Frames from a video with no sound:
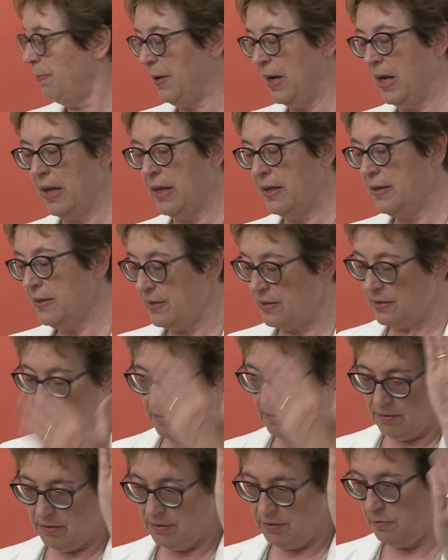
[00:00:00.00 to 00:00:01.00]

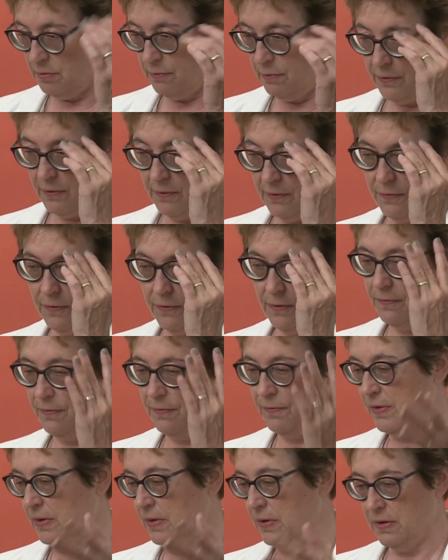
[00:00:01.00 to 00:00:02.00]
plants on the roof
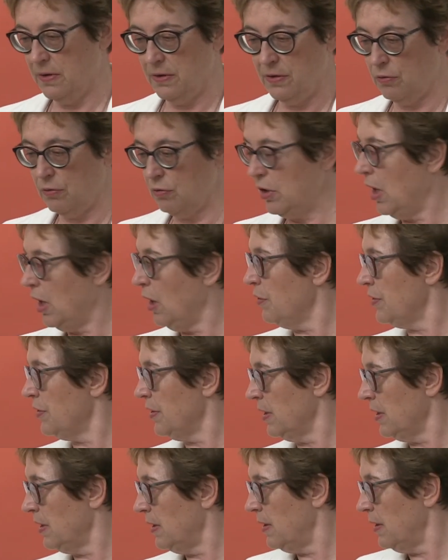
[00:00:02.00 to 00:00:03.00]
of social
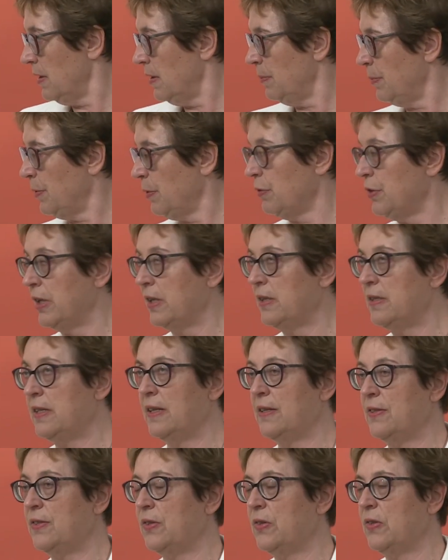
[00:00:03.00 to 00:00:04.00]
housing
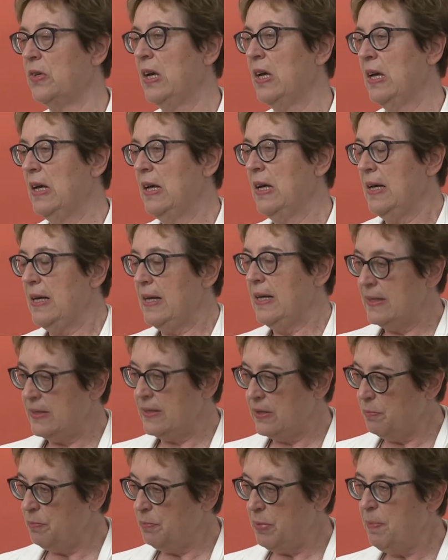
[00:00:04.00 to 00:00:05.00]
projects, and
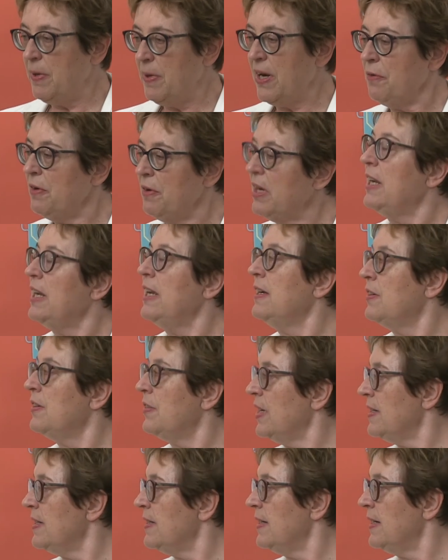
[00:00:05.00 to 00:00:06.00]
so people are really
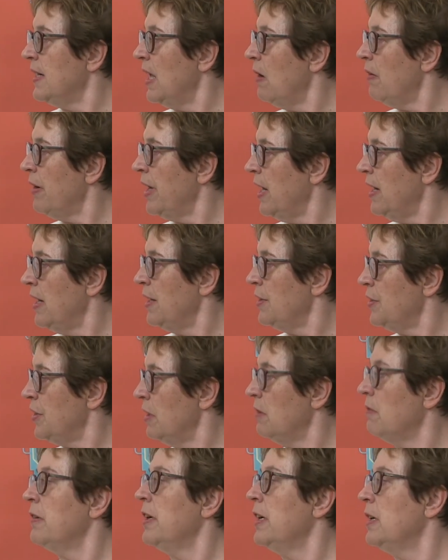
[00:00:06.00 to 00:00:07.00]
interested, how can I
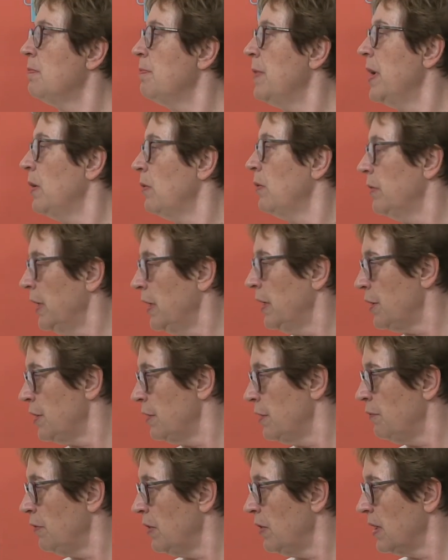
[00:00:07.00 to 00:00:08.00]
generate my own
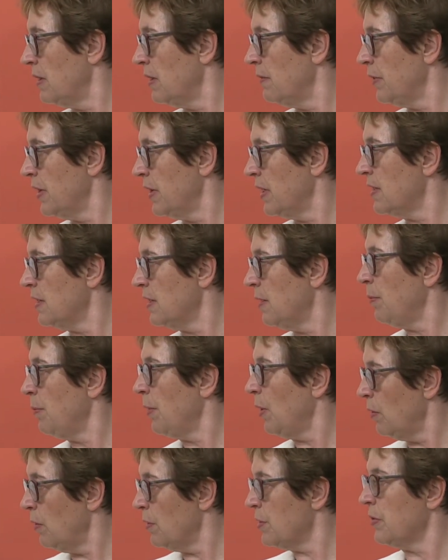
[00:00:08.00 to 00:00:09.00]
energy for
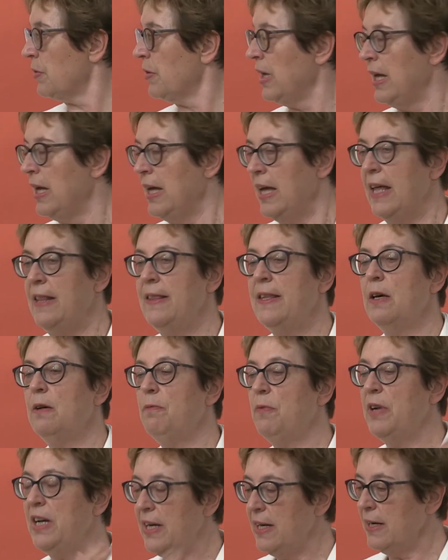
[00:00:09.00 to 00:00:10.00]
example, also. And
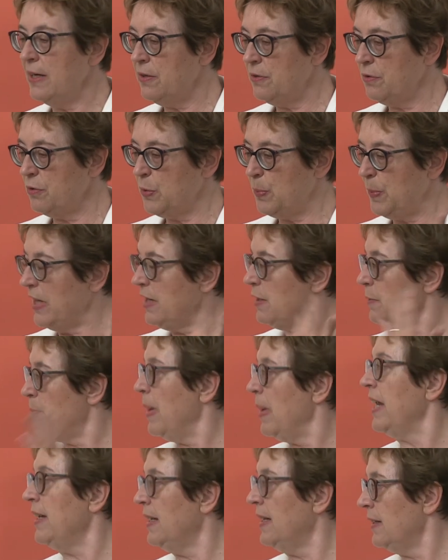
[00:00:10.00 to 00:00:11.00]
they're willing to
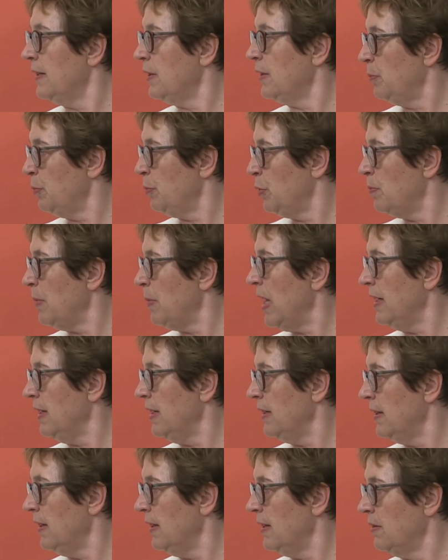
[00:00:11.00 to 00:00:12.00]
spend money and to put
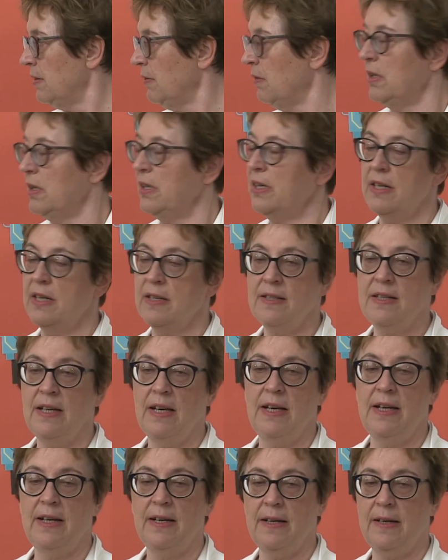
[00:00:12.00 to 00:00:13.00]
money in that, or they are
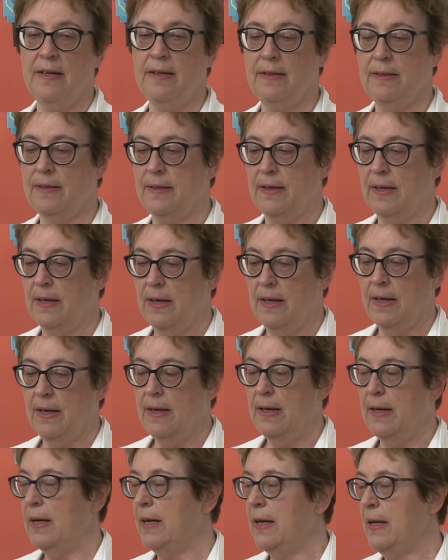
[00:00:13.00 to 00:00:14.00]
selling,
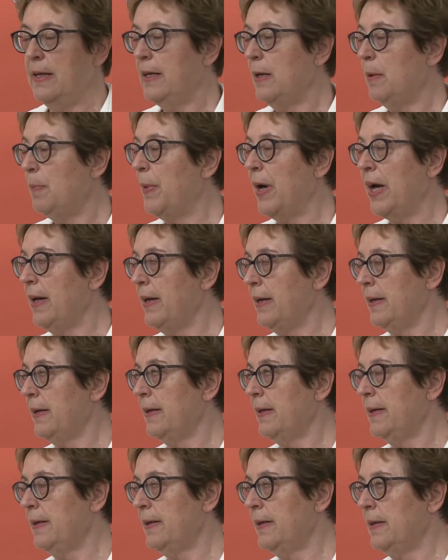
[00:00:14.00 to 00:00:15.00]
they're
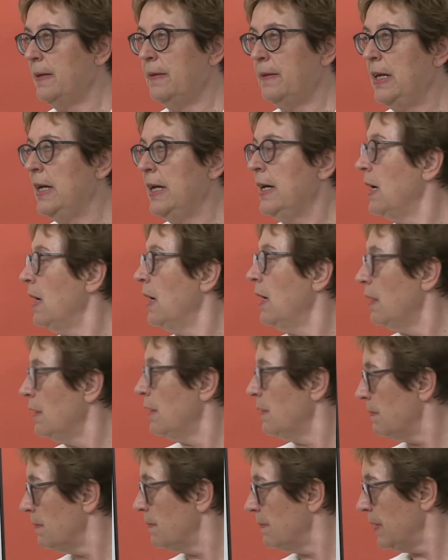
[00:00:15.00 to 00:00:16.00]
buying an
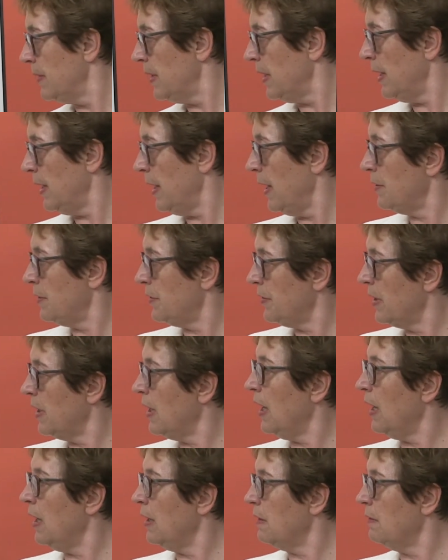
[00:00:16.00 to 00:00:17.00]
e-car, an
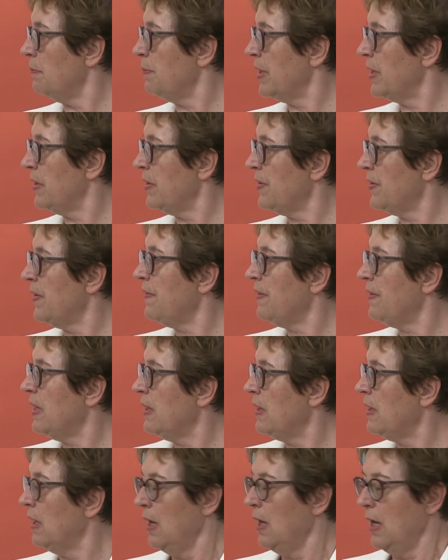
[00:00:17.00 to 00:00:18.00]
electric car, because they
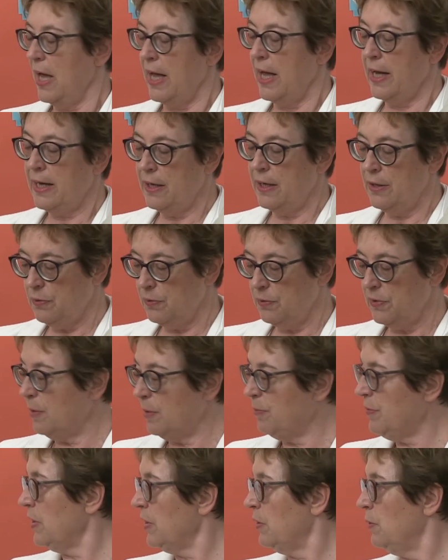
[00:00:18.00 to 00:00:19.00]
think I can do
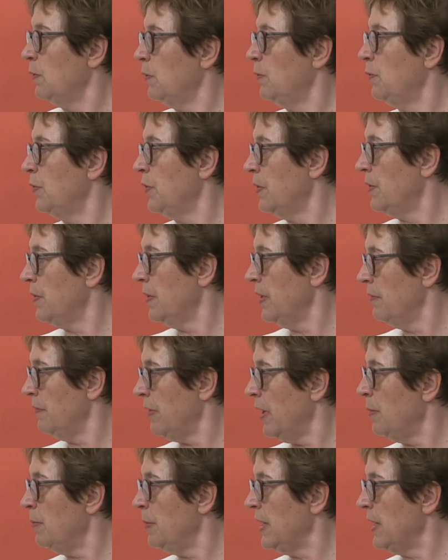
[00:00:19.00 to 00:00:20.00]
something good for
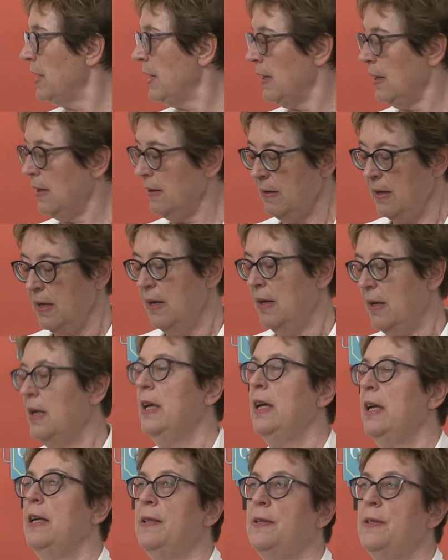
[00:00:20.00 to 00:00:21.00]
environmental,
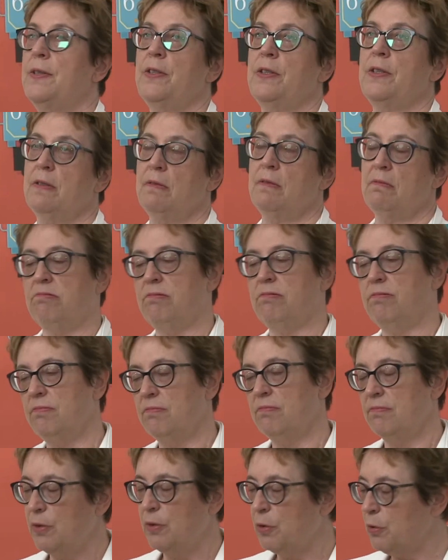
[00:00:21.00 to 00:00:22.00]
it's
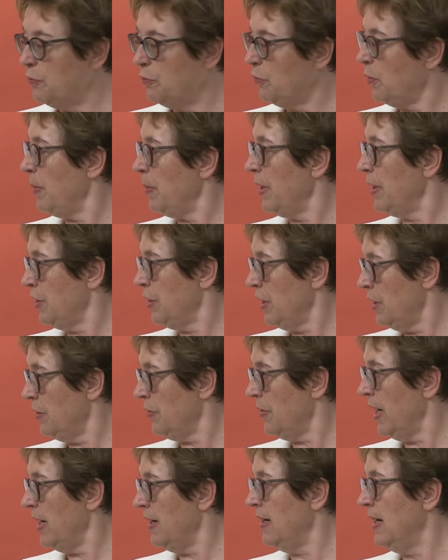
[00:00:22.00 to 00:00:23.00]
good for my
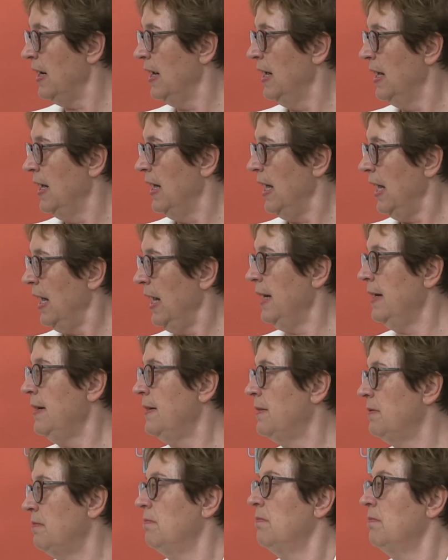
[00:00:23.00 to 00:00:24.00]
children,
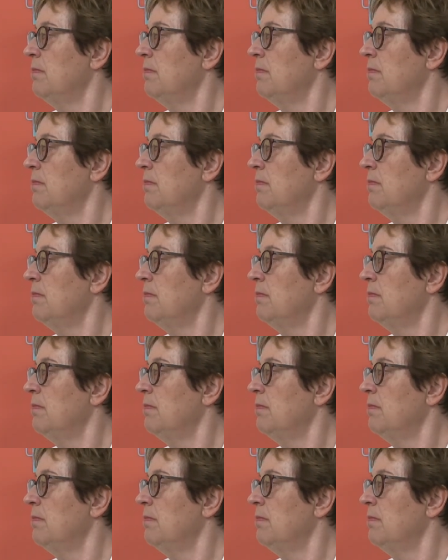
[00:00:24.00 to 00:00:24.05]
and